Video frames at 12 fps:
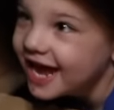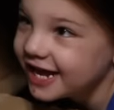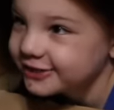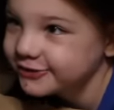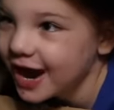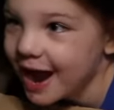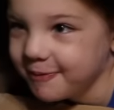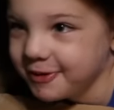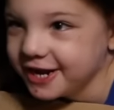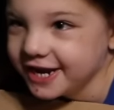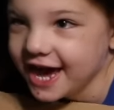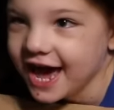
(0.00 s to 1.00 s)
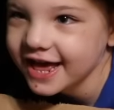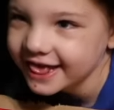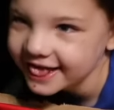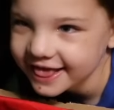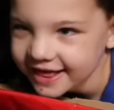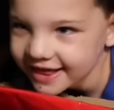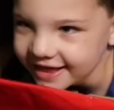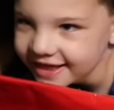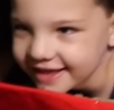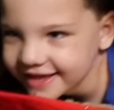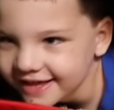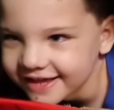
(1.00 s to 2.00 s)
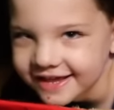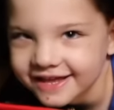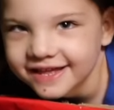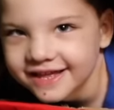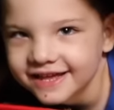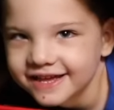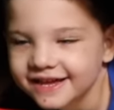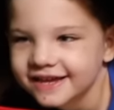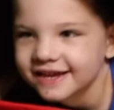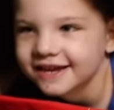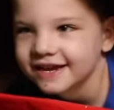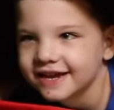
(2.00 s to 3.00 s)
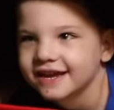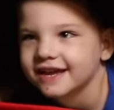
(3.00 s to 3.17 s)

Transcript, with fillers: and Slappy does. What kind of game?